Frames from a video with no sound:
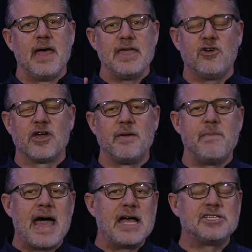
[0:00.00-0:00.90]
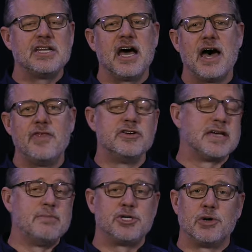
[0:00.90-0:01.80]
you can imagine
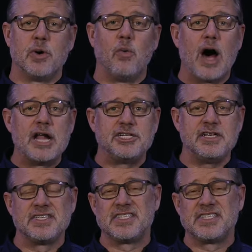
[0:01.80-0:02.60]
others, I'm sure, were watching.